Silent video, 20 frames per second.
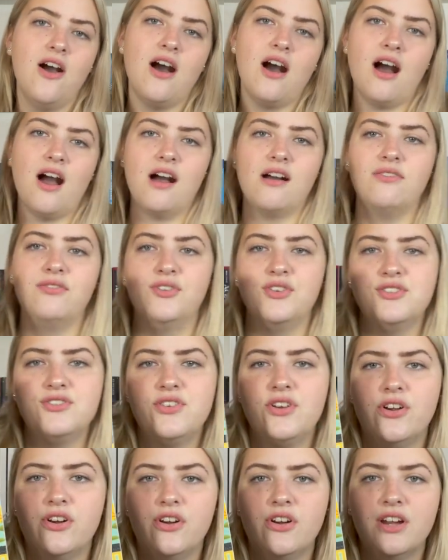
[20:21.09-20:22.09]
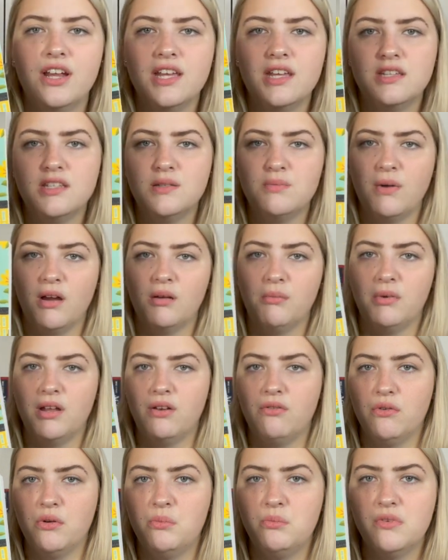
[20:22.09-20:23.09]
offers her his spare
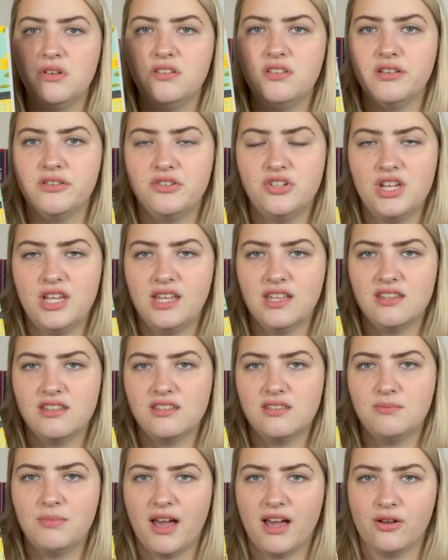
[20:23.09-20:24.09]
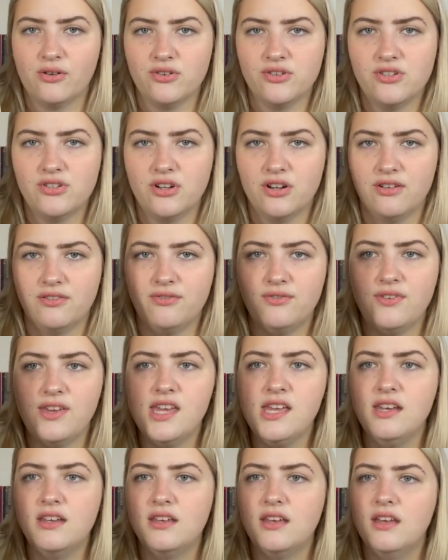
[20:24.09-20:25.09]
bedroom until she gets back onto her
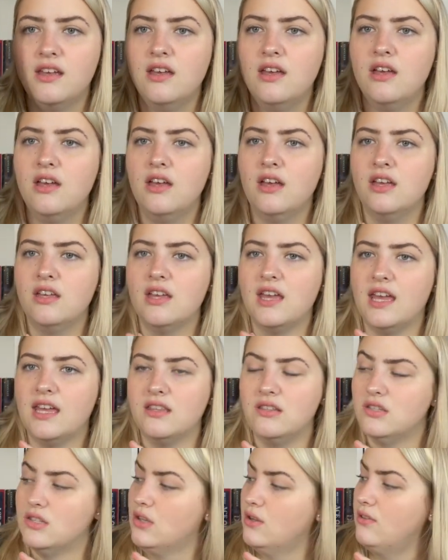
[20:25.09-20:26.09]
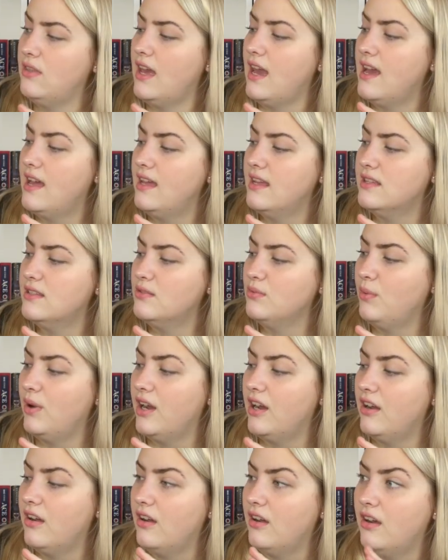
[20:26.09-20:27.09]
feet. And so
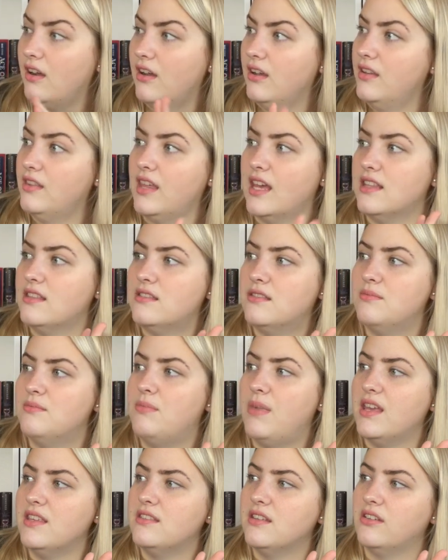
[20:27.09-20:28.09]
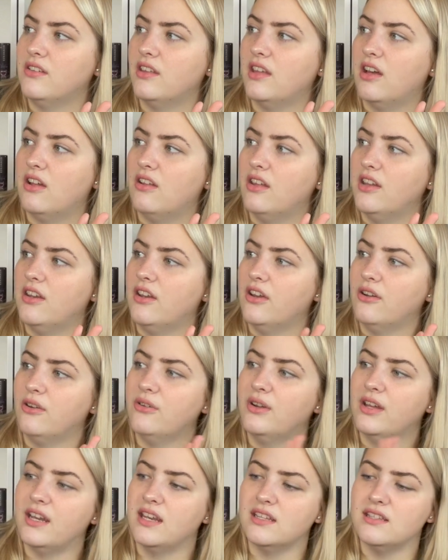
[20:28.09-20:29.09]
that's basically all I know.
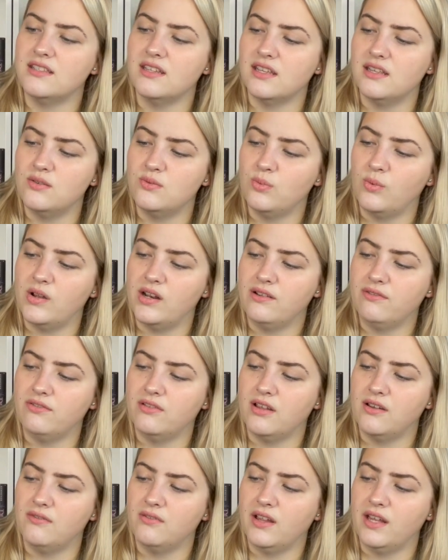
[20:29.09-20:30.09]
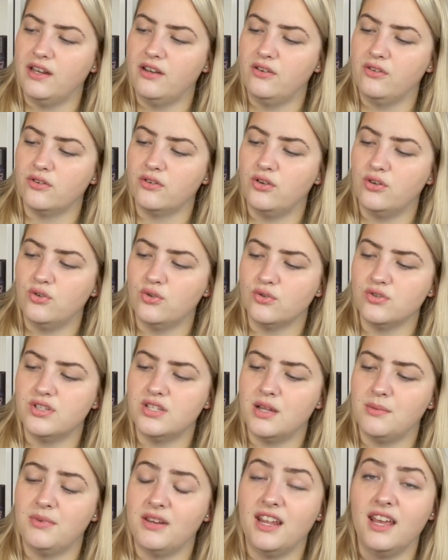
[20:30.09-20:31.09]
And it says, what if love landed on your
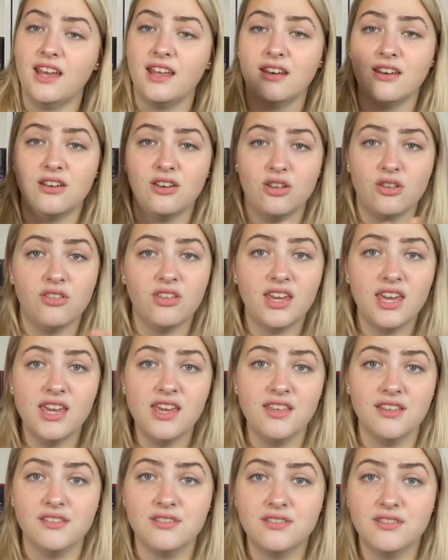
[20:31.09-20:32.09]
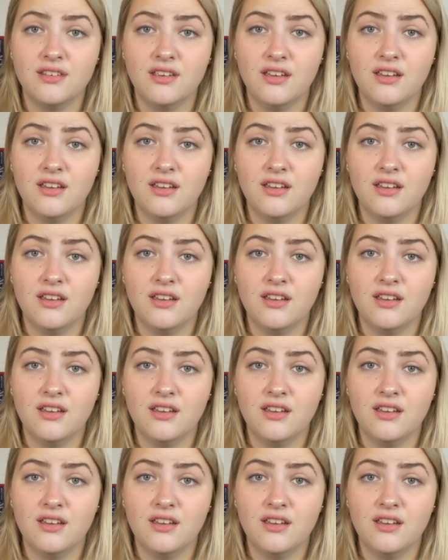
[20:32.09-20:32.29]
doorstep and handed you the keys?